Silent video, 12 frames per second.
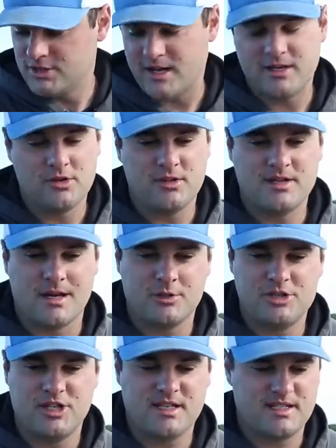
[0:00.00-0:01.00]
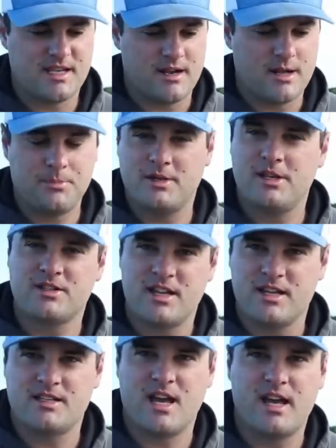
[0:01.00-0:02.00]
Try to do the double jig setup, but here's
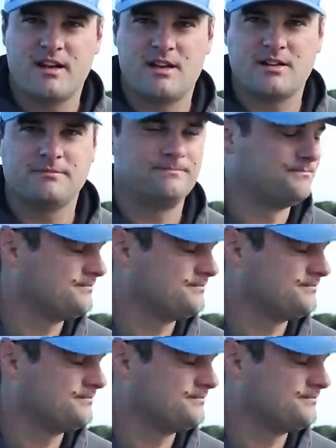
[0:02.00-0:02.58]
how you tie it on.